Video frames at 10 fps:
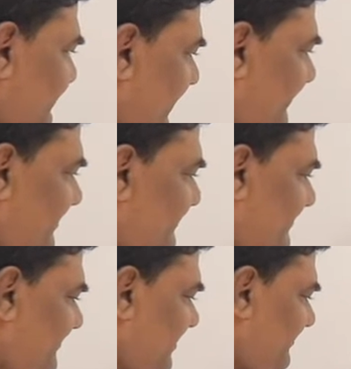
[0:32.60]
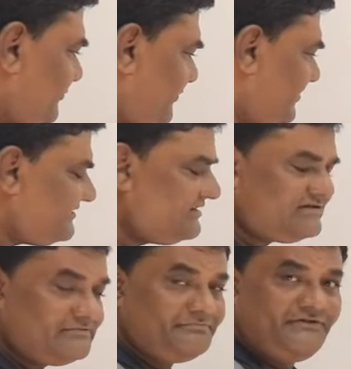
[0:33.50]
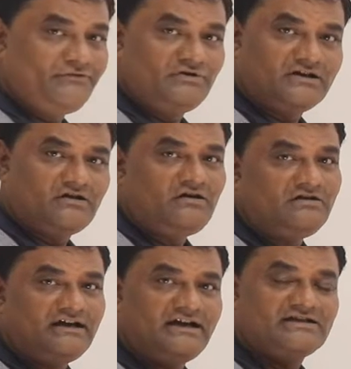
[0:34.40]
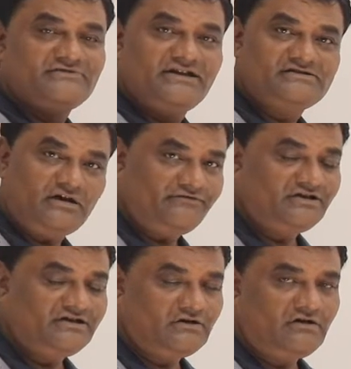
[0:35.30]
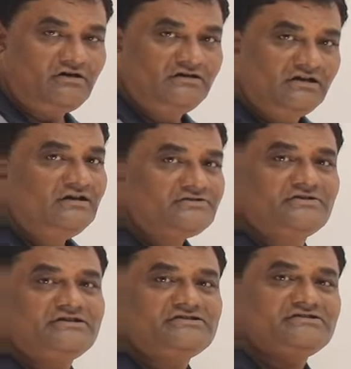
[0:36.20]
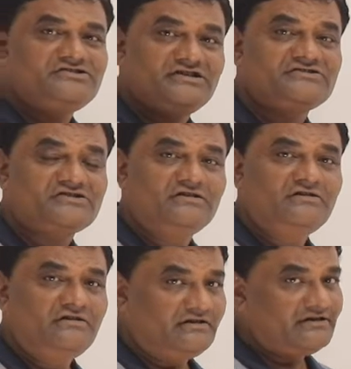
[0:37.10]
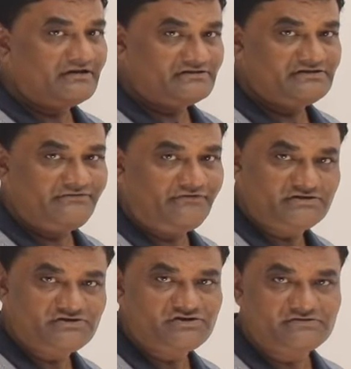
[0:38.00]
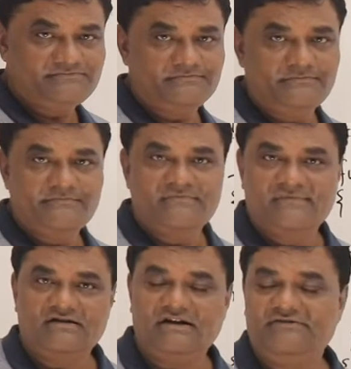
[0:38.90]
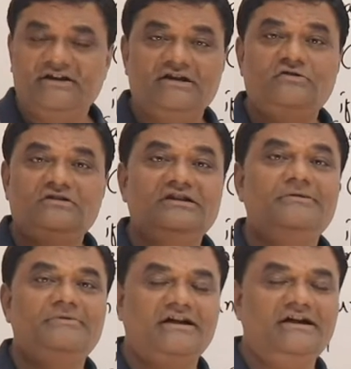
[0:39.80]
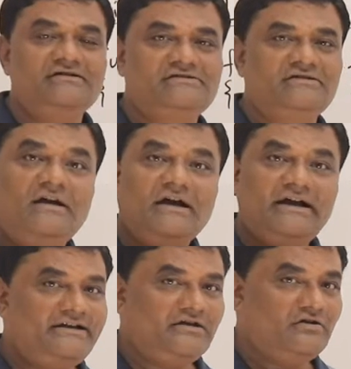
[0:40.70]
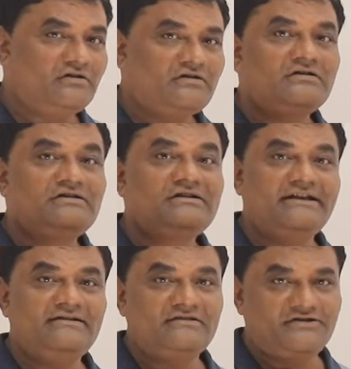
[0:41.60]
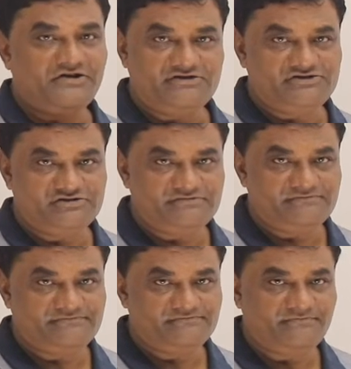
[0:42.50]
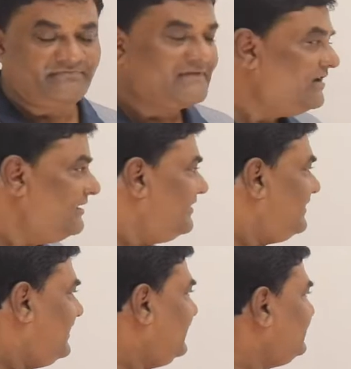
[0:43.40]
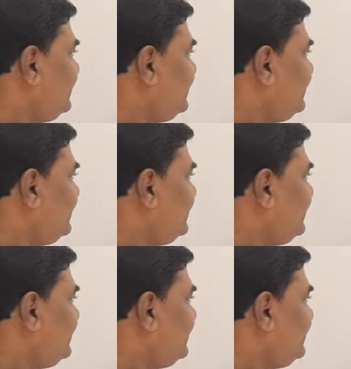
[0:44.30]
is having something to process before the call as well as after the call, so it is just a recursive function, right? We cannot name it as head or tail recursion. And